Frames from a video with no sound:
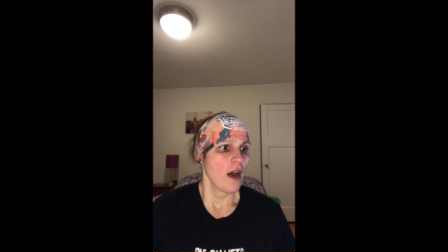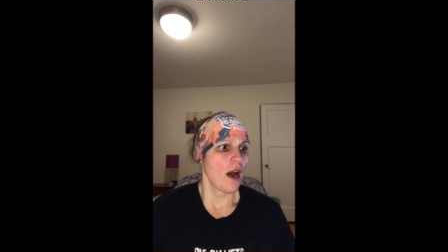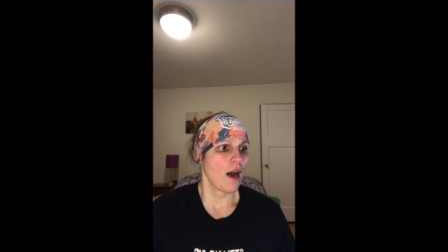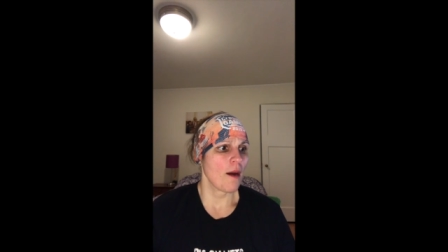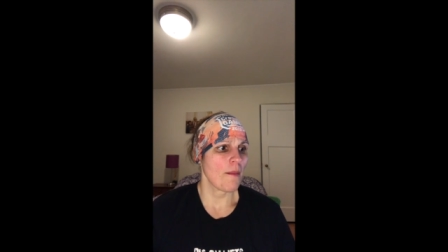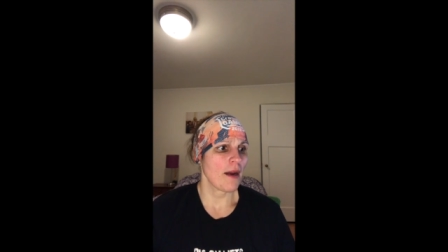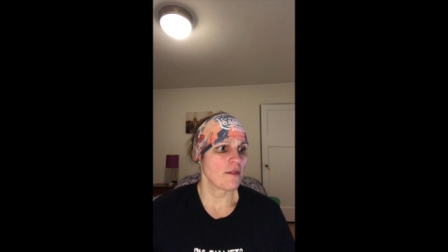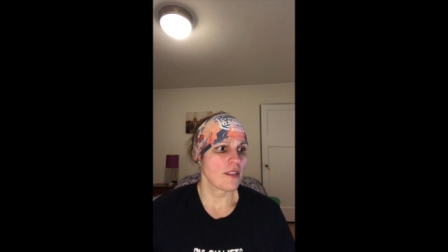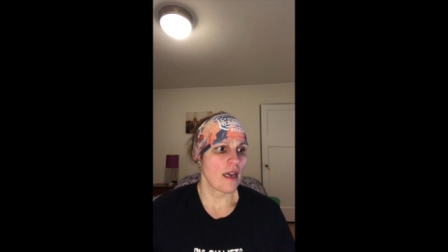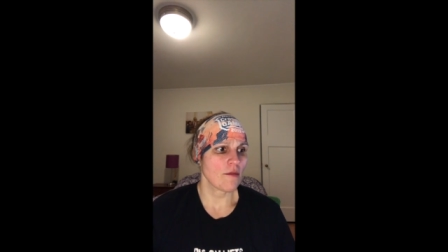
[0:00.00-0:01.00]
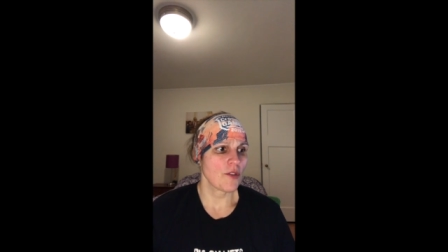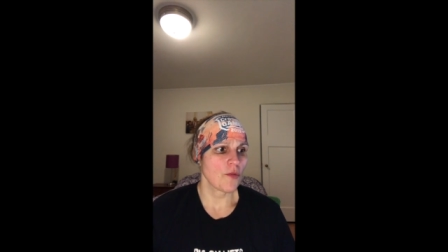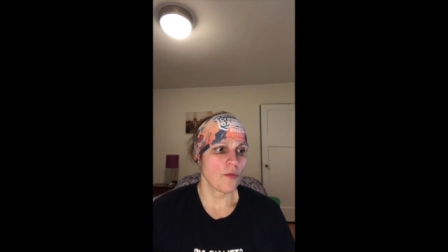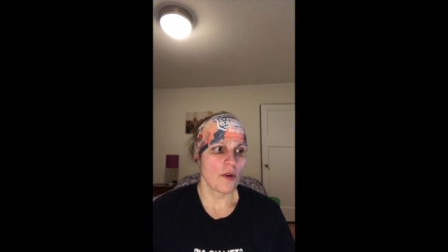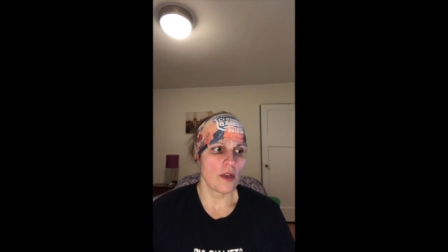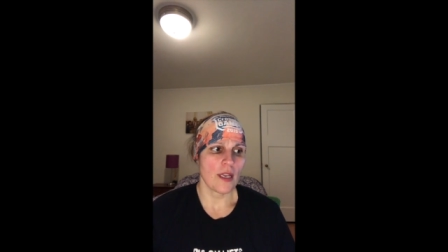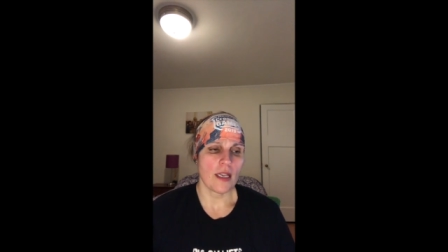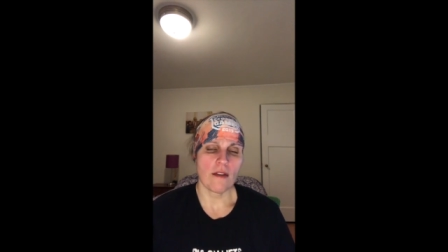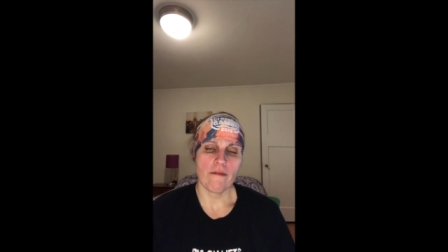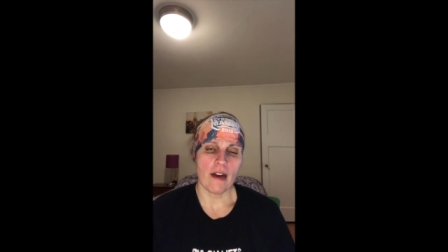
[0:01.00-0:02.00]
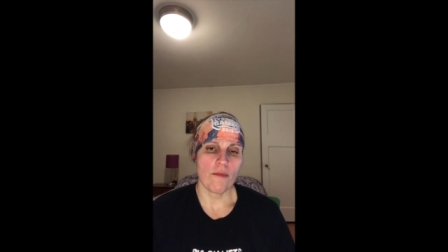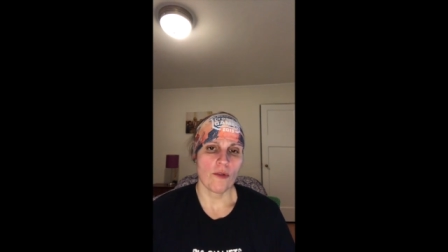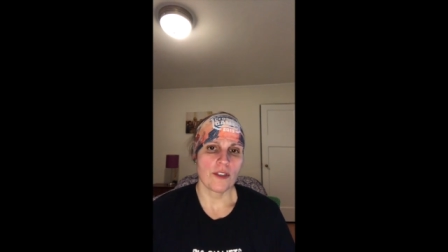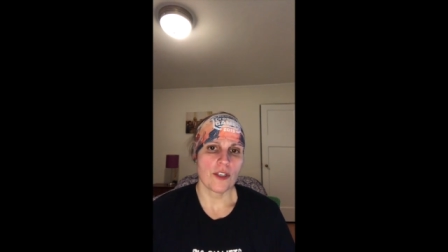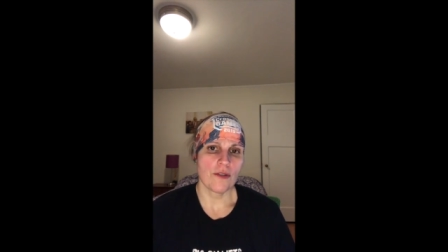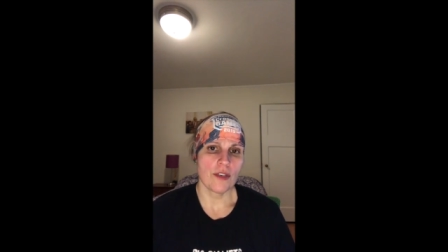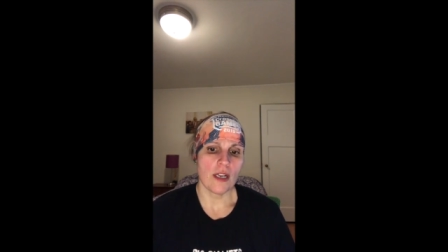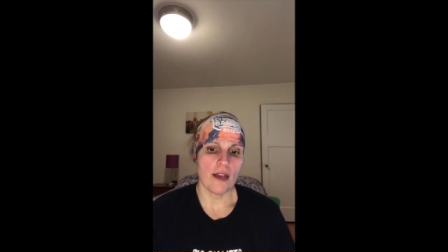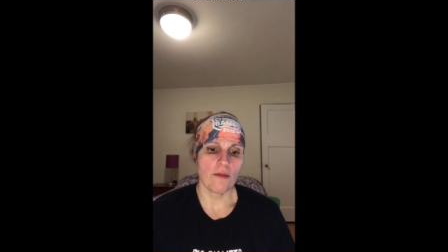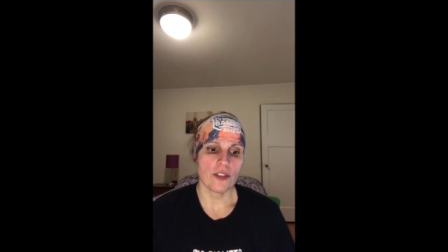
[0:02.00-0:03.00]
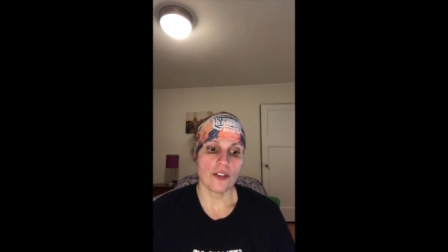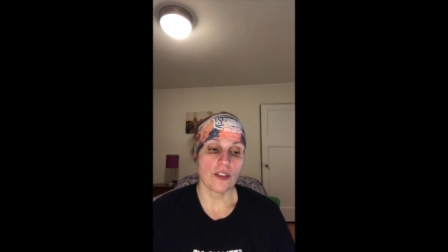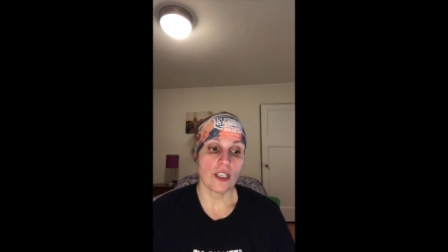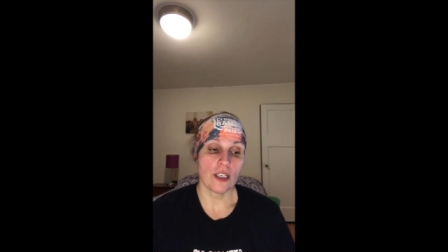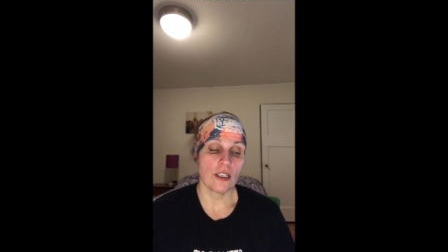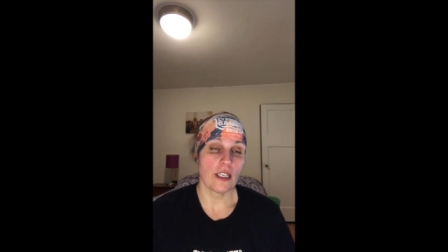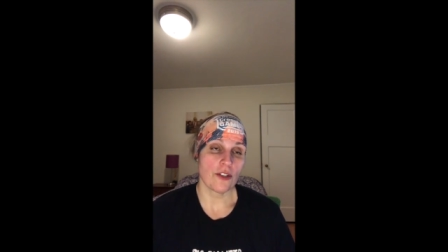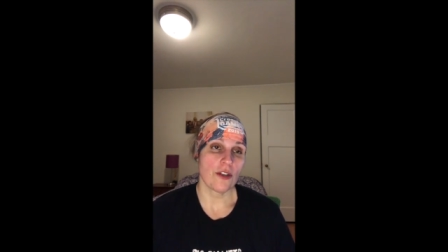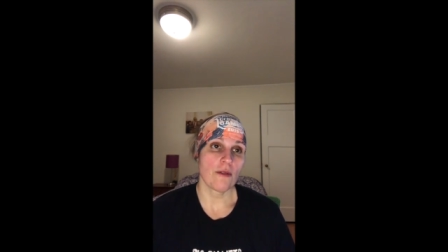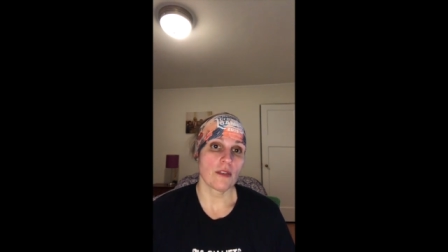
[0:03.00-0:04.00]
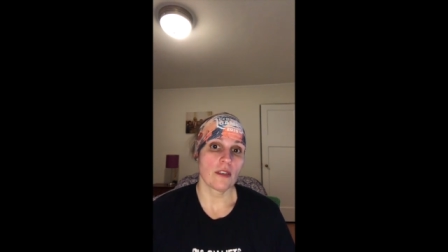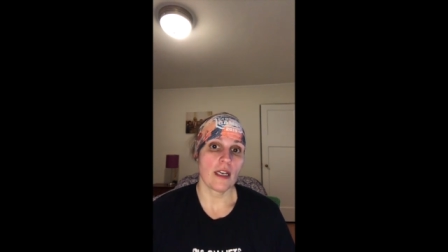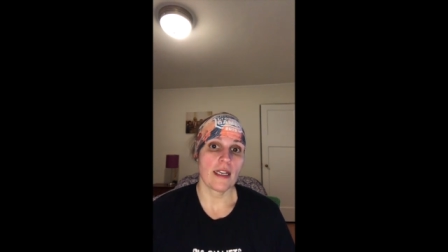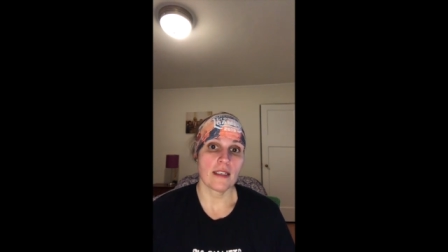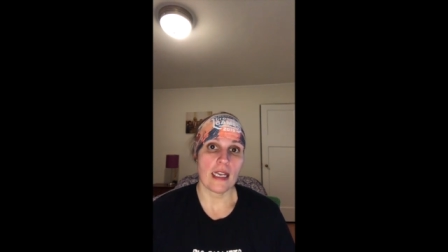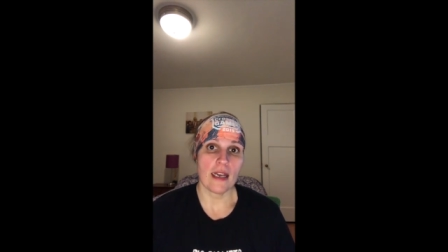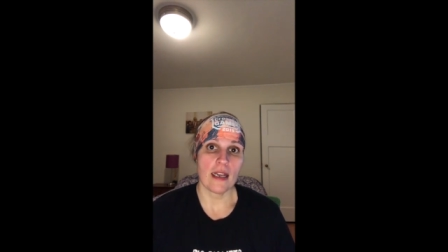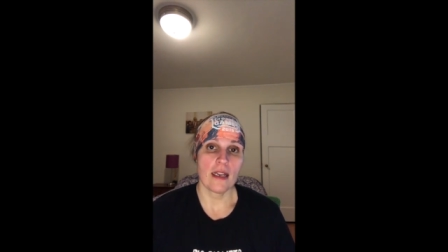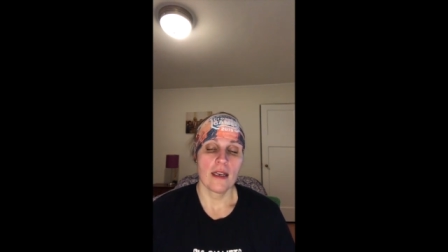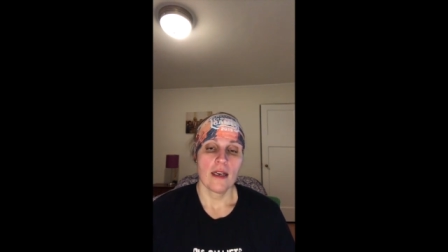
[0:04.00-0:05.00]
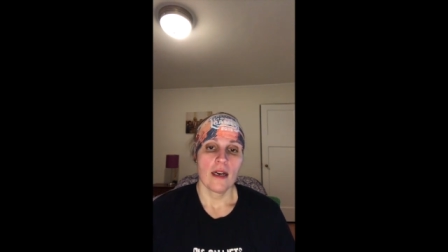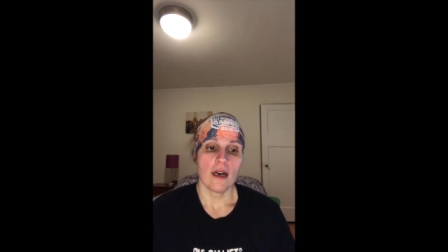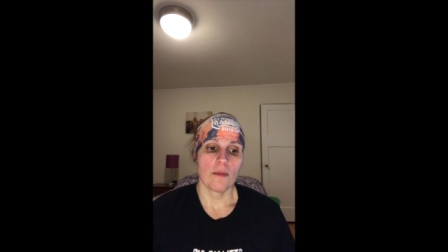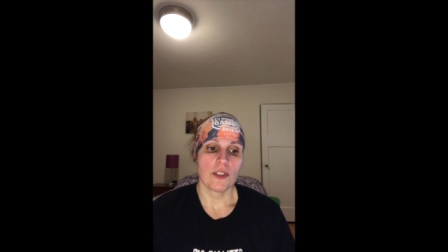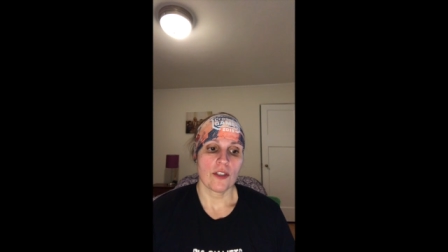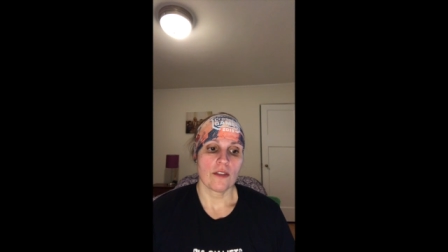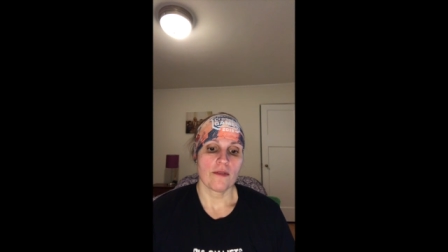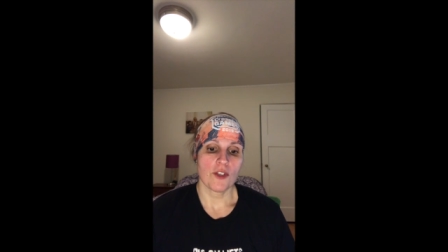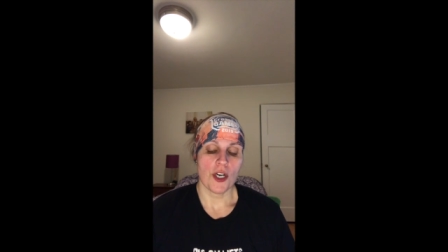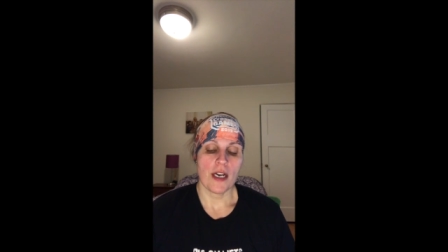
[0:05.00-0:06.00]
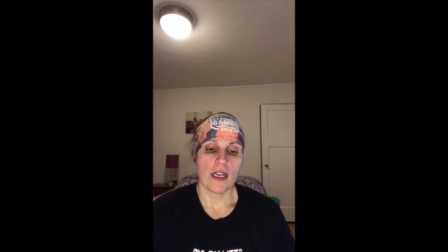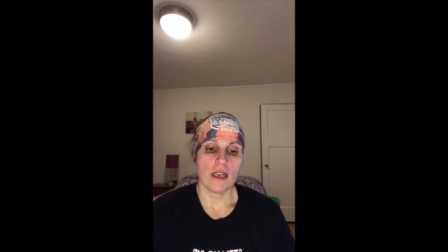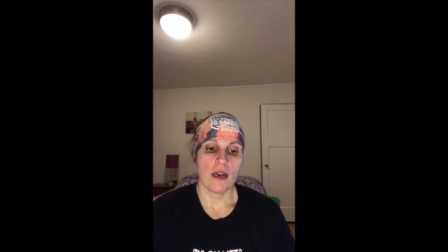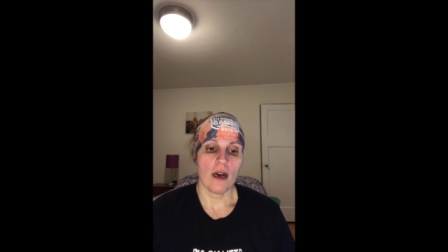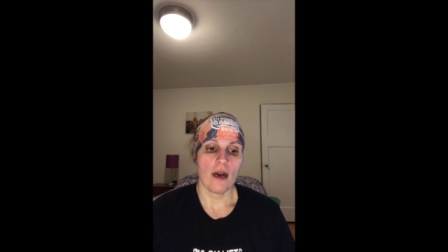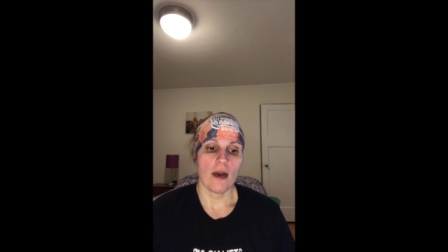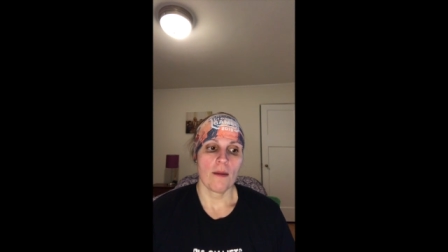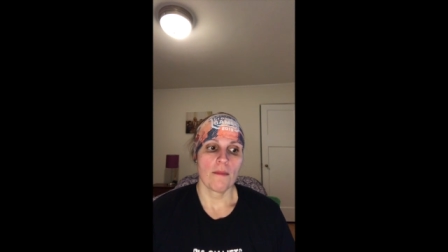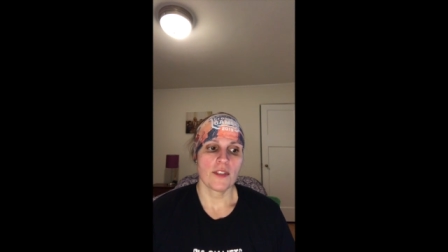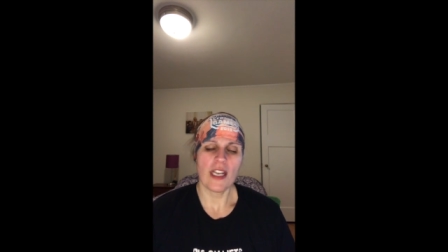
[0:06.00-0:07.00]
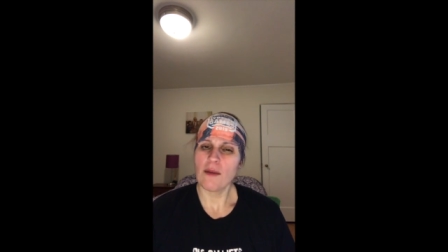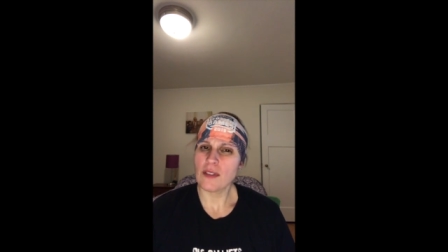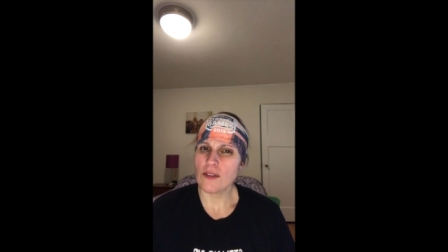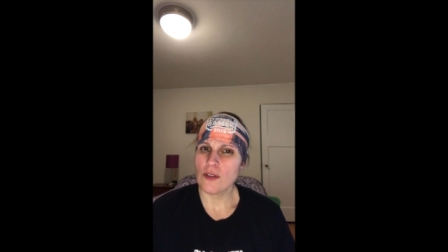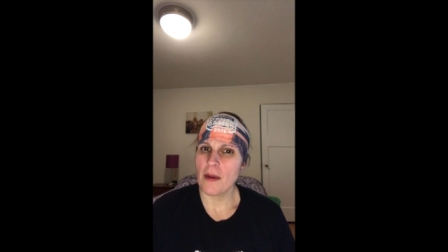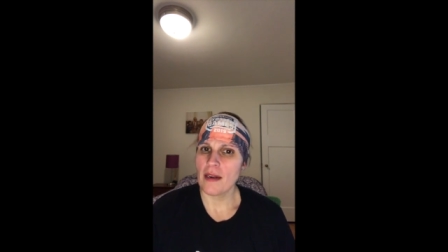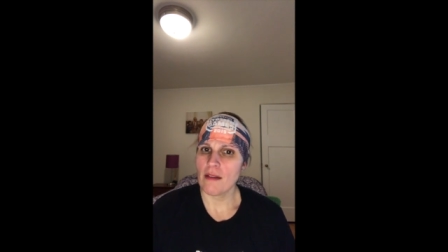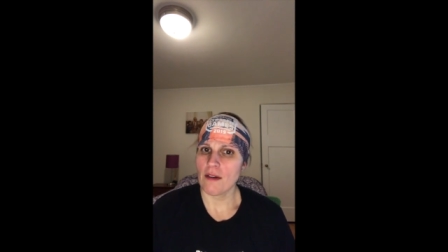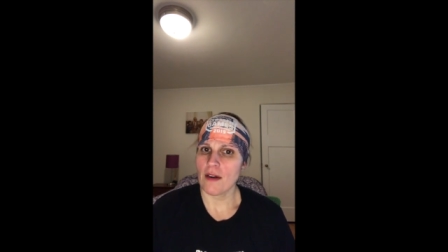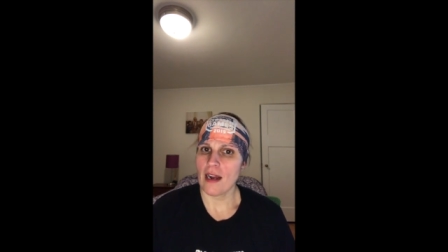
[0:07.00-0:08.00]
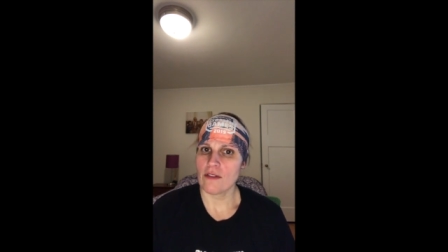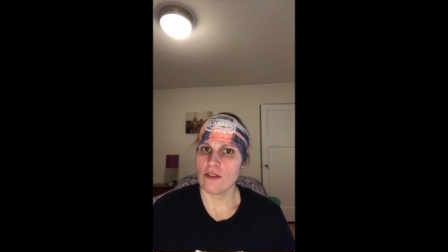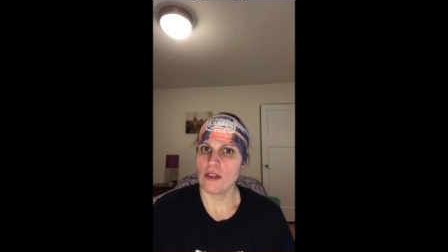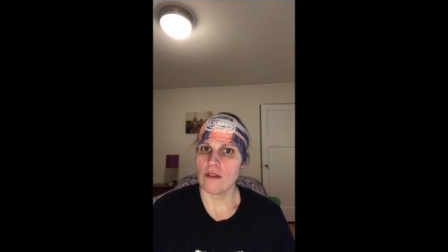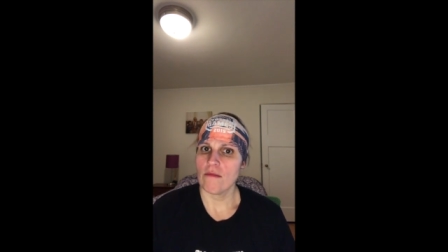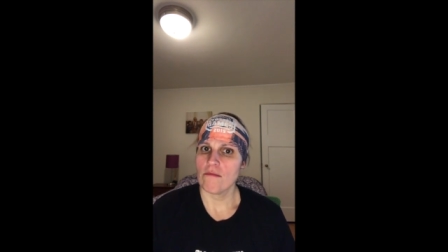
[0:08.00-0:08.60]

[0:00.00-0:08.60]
Um, I was down to 185.2 today, which is good. Yesterday was a light day um, in terms of training. Um, today wasn't too bad either, actually.